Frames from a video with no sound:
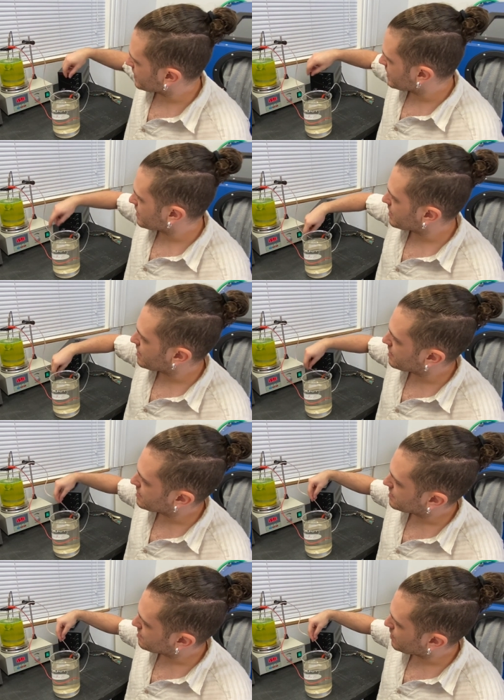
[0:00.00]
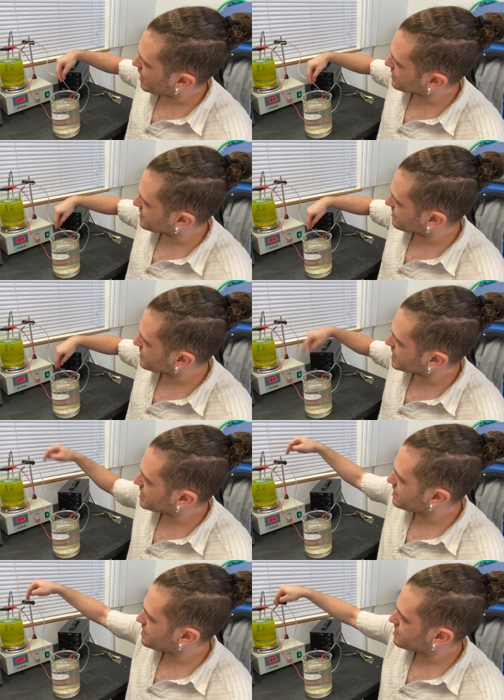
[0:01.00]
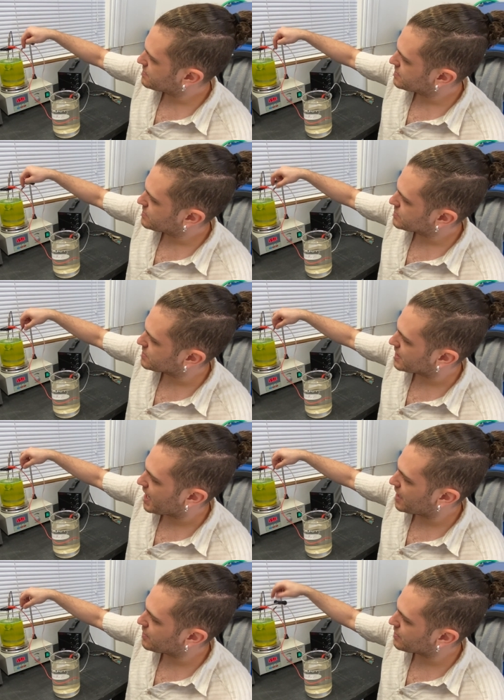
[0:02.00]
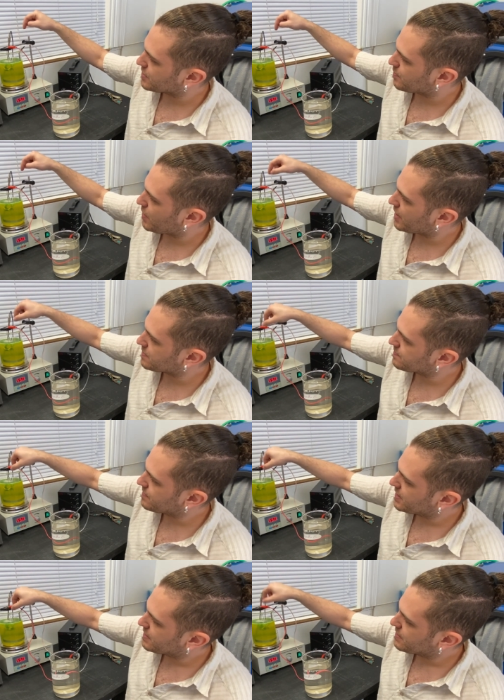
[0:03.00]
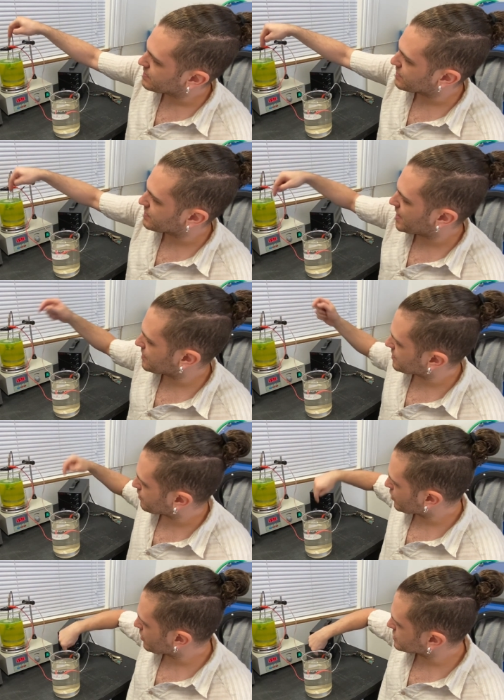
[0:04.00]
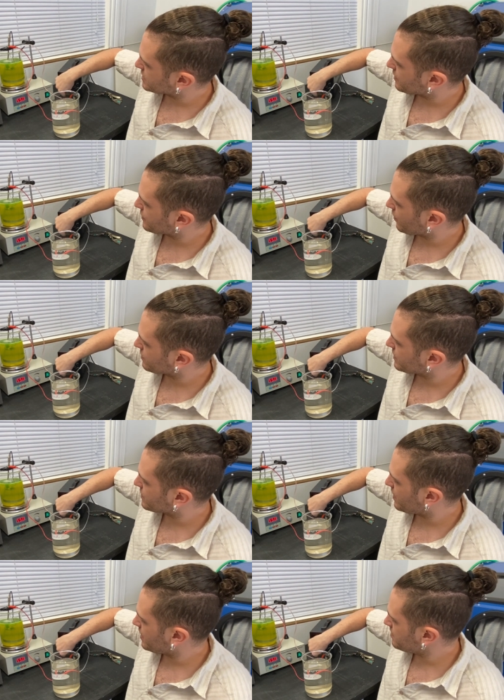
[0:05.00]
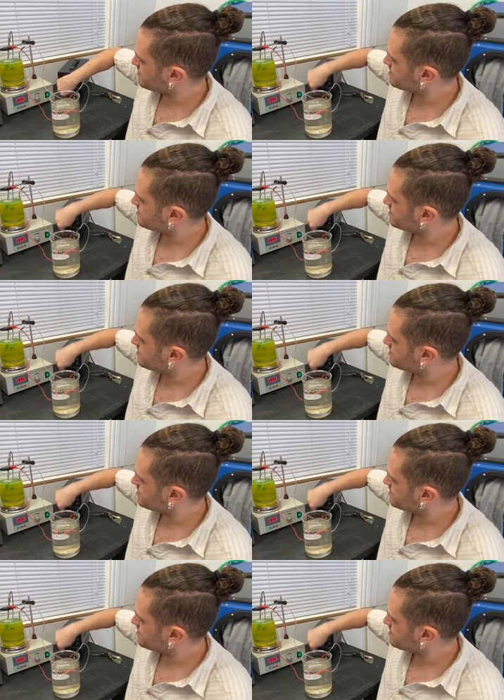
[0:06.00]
the positive lead to the anode on the bottom. This is now submerged and I'll turn this on.